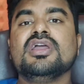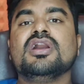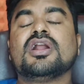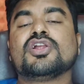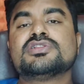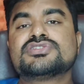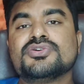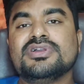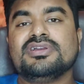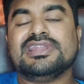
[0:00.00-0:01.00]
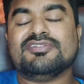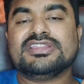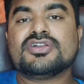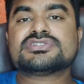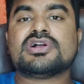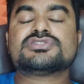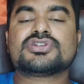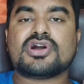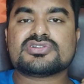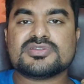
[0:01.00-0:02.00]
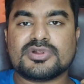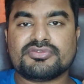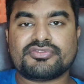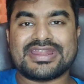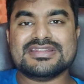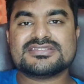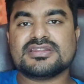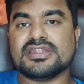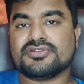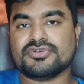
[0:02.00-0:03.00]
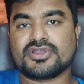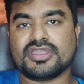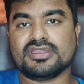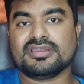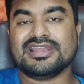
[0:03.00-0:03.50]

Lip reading: And also 11th house also talks about friends and networking.